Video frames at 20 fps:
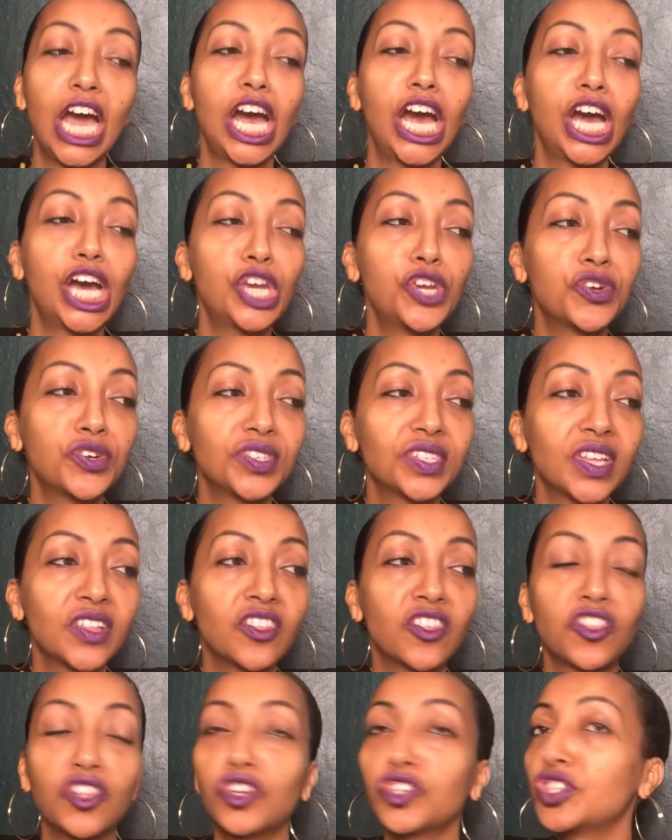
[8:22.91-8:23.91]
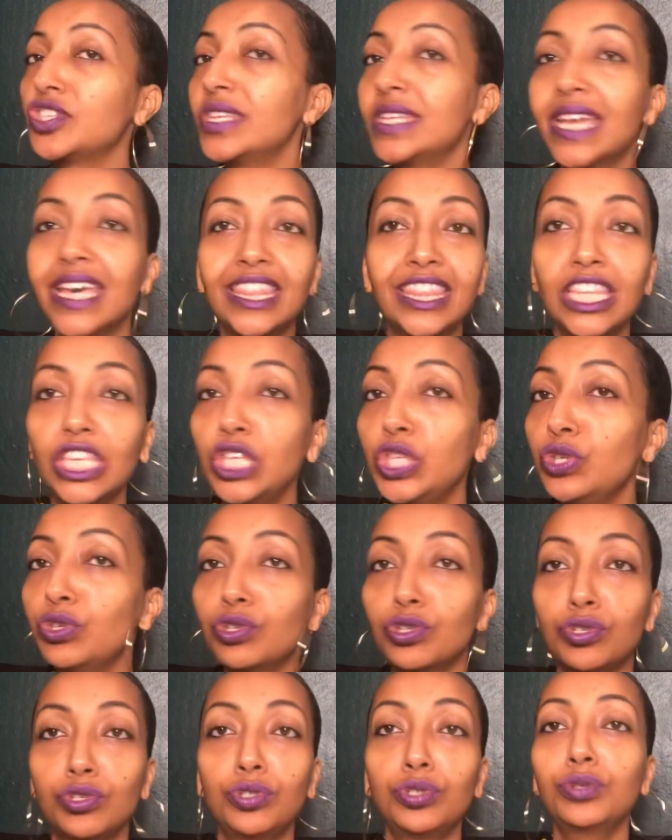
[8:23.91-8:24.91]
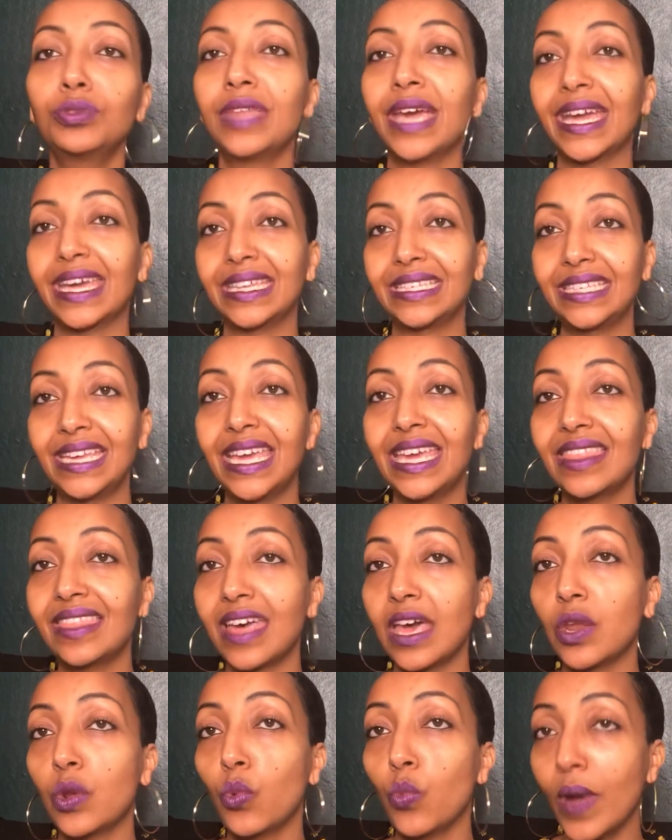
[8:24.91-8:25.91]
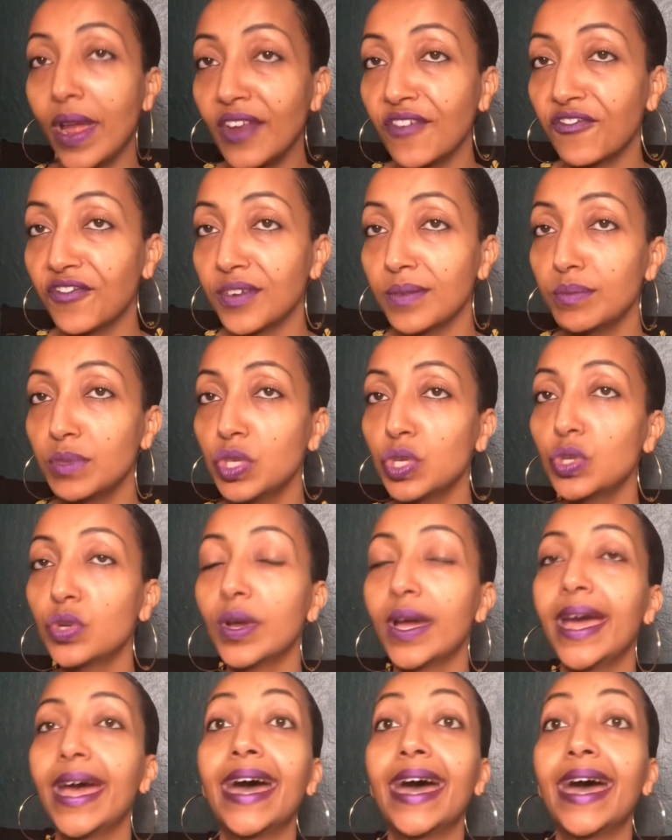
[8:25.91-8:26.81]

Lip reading: Understand that there's nothing you could do that could take that away from you.